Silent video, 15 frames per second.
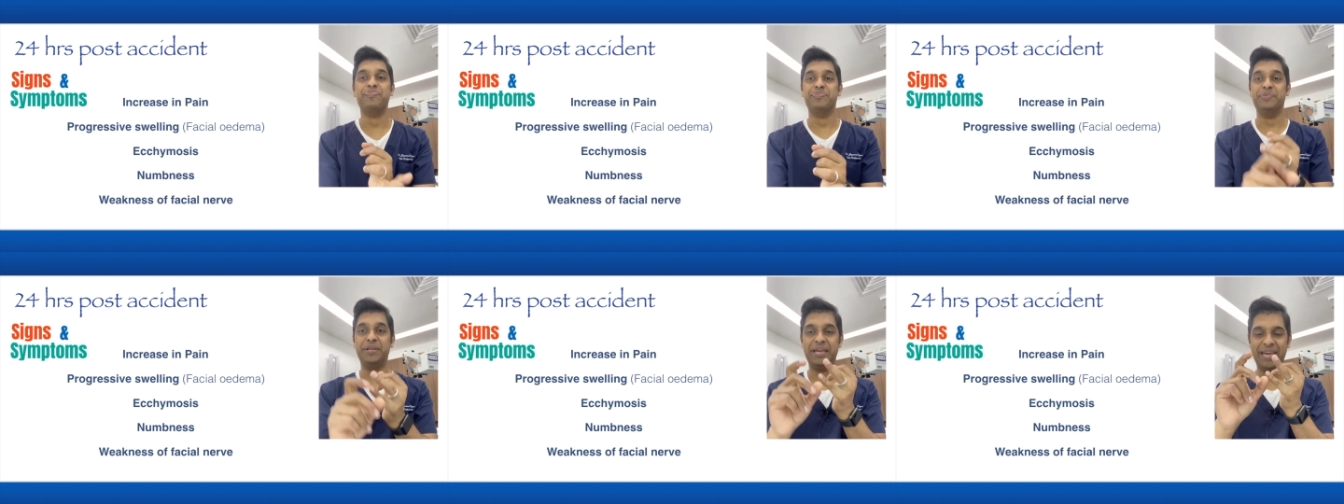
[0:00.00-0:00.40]

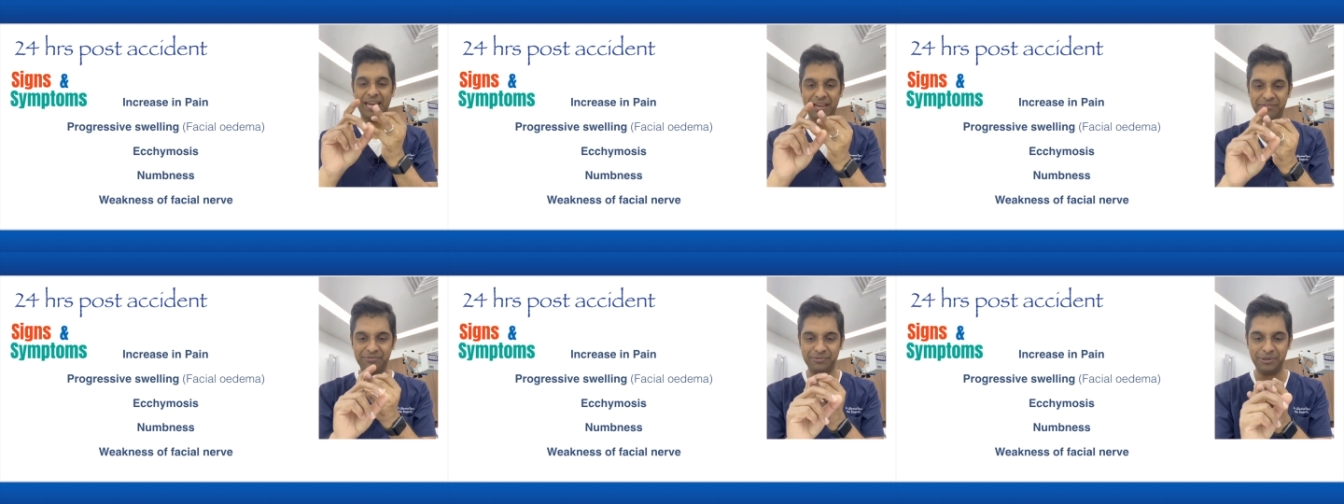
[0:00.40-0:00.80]
They
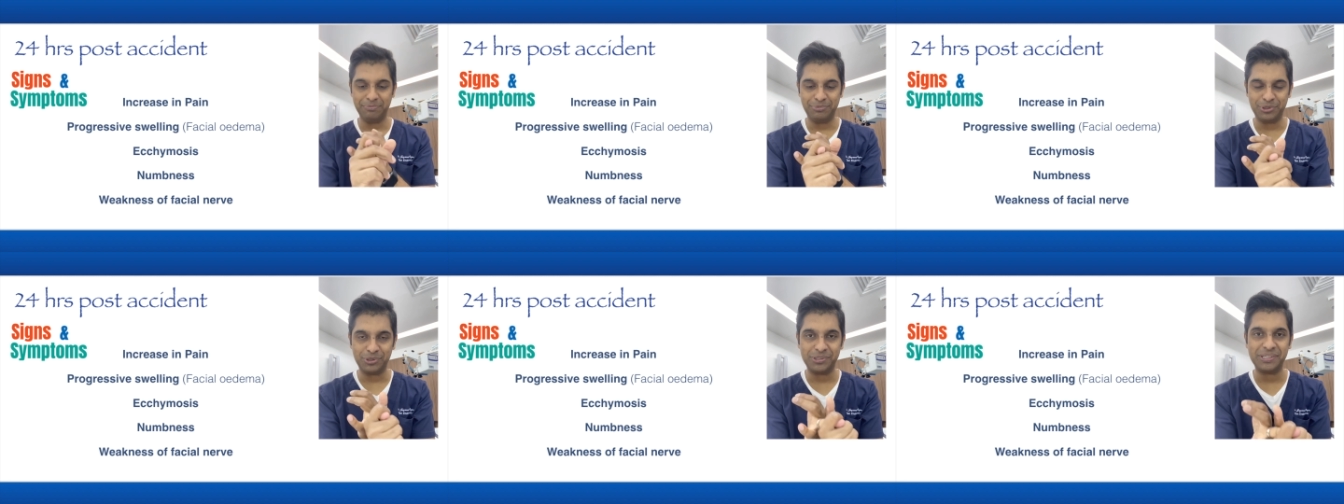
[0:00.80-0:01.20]
have a
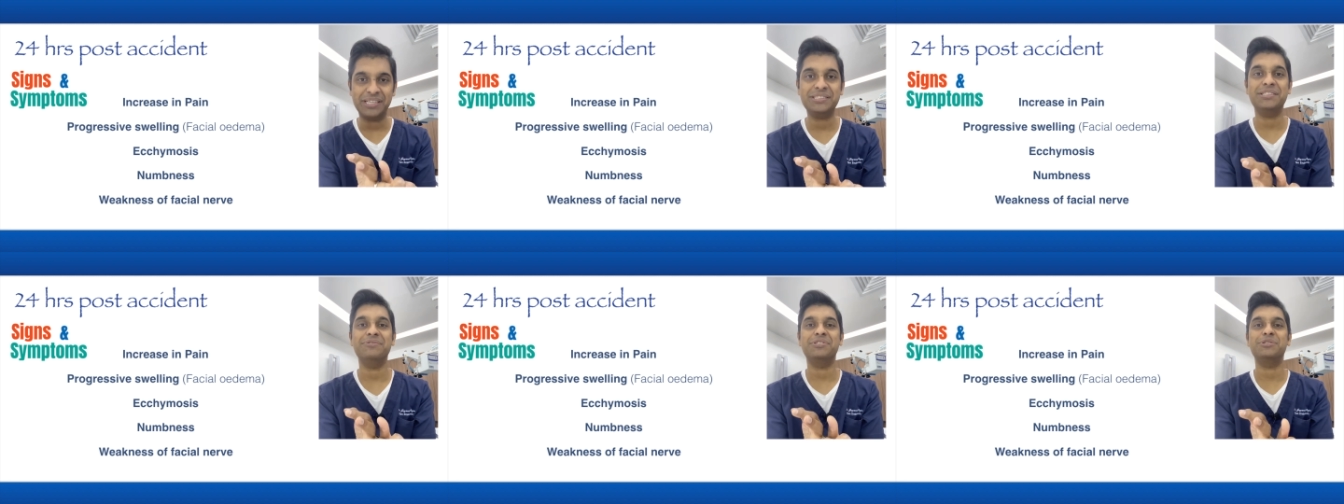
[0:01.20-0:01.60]

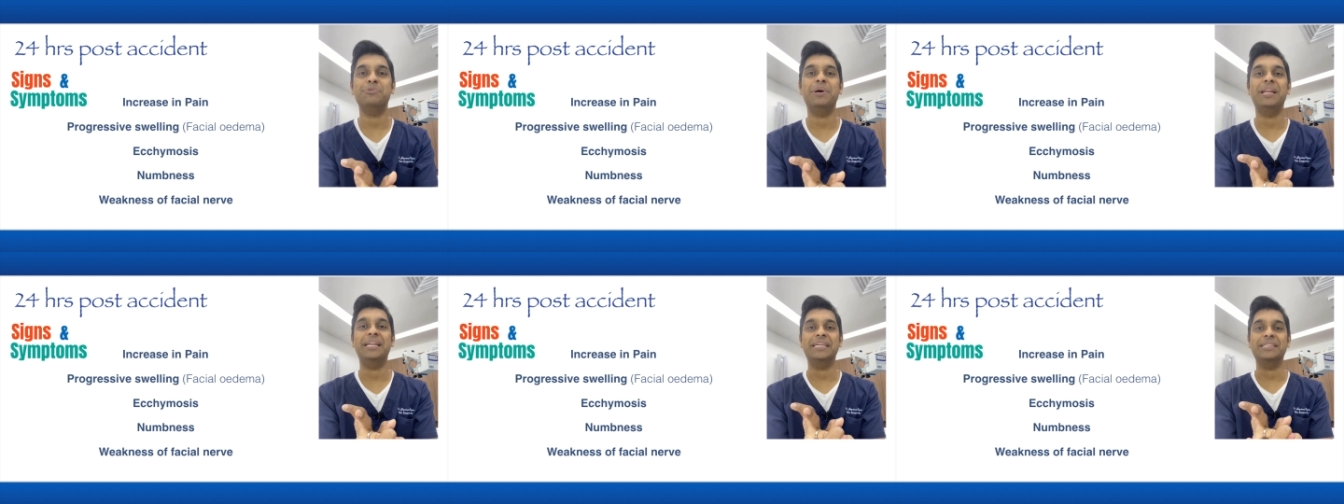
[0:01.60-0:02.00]
progressive
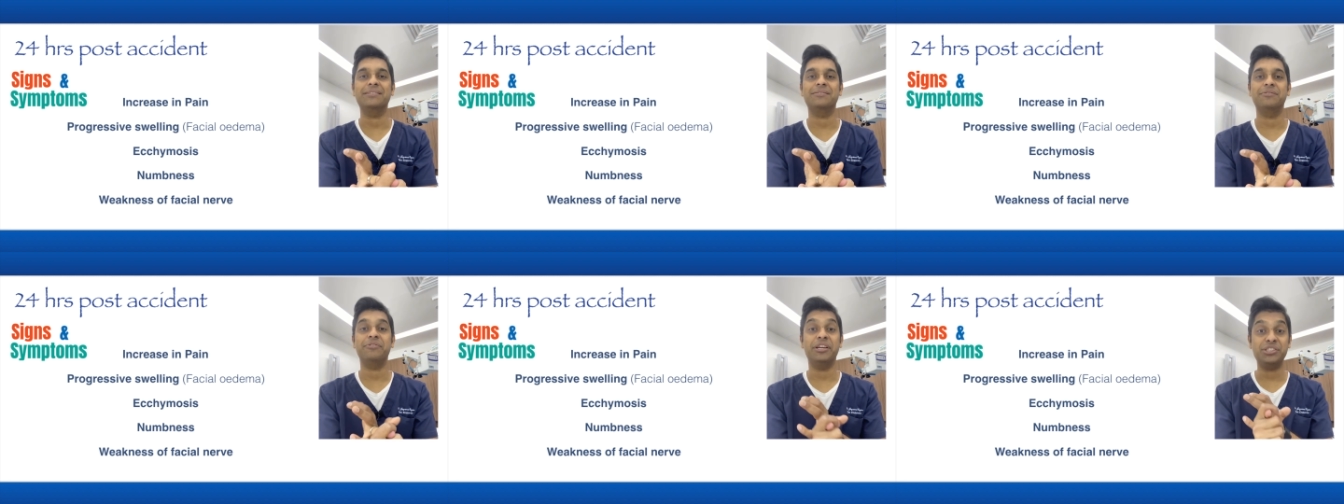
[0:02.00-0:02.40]
swelling,
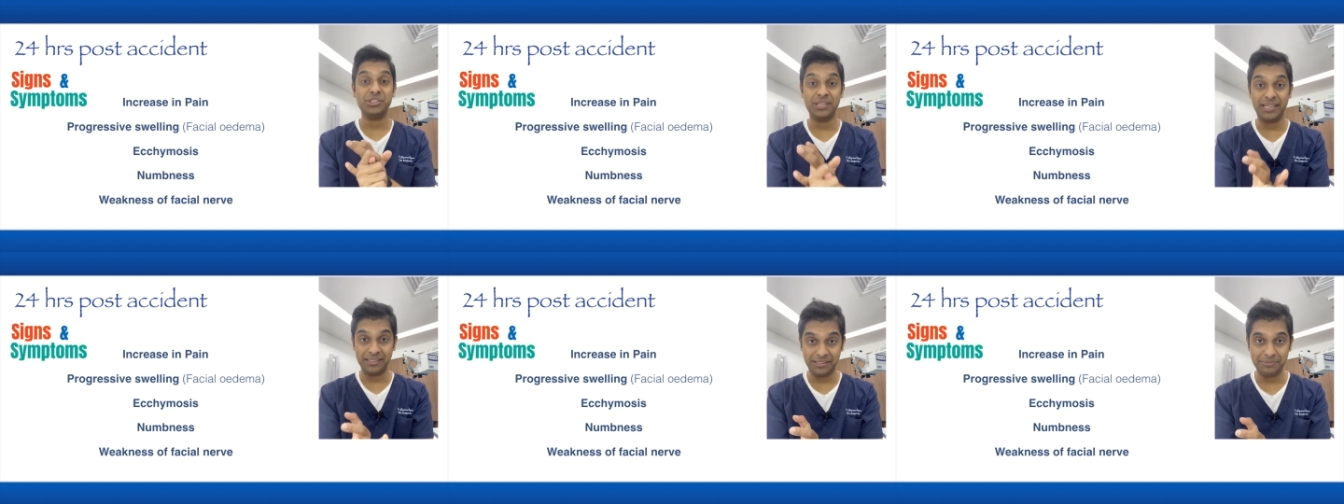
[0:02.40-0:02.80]

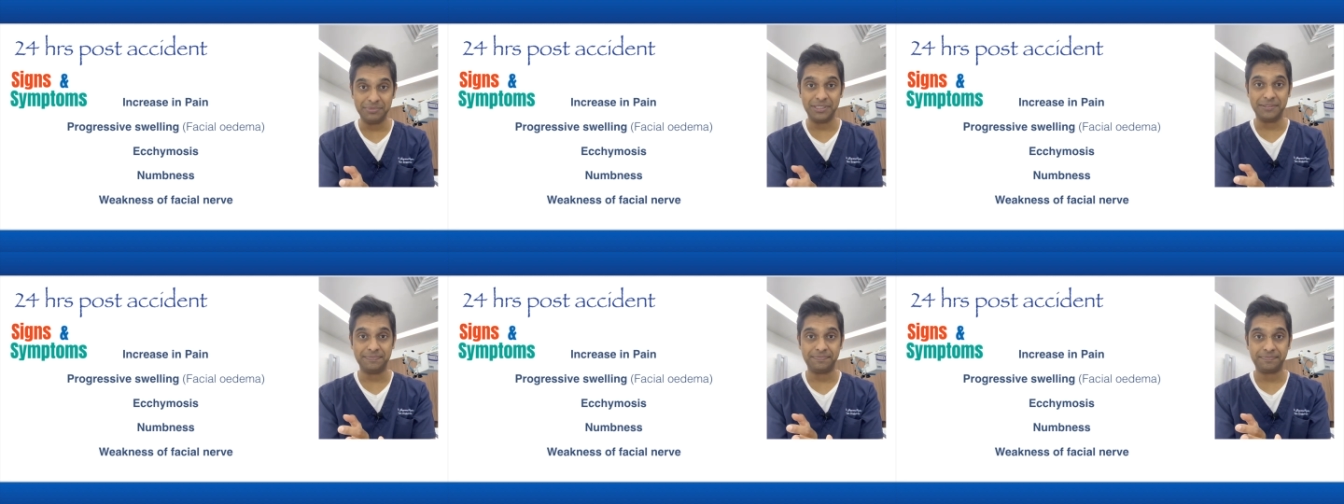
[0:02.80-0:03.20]
facial edema.